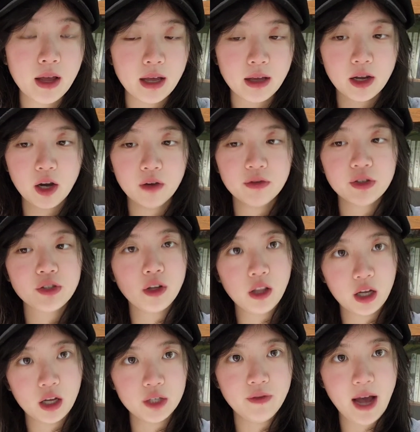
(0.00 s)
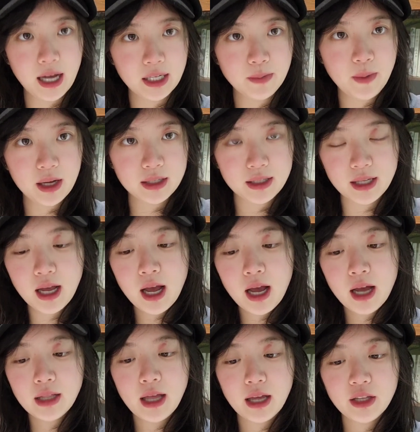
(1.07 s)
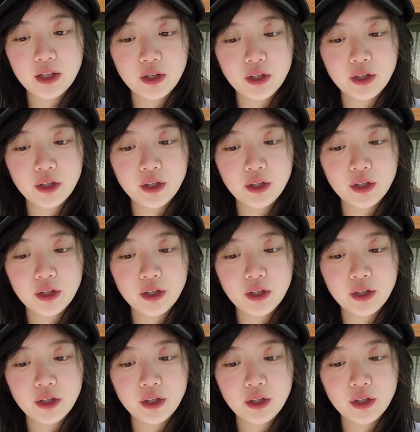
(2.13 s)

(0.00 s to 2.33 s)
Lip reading: It covers a lot of aspects that